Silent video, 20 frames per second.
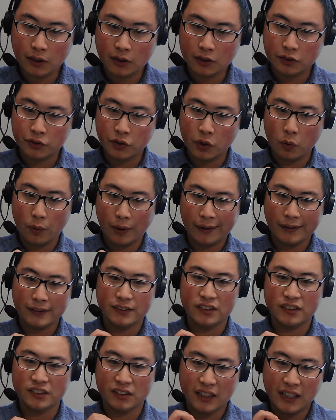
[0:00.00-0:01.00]
So
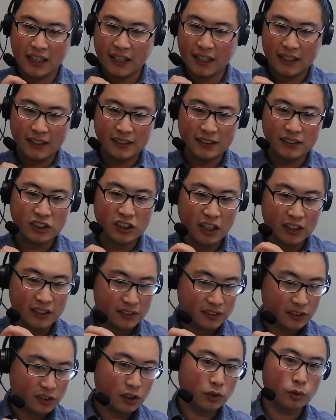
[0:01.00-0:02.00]
it's it's not
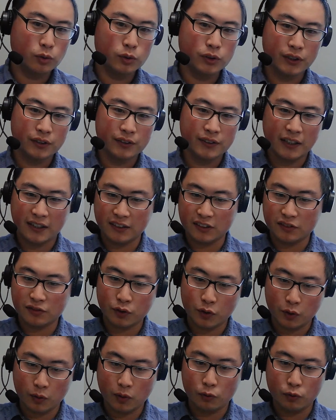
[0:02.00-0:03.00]
a solution that is
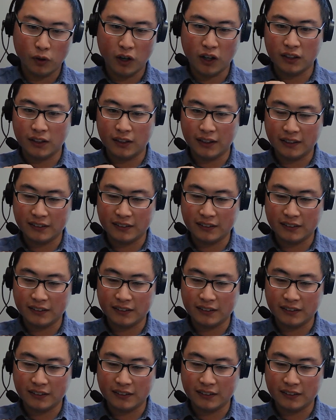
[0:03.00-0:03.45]
flow around.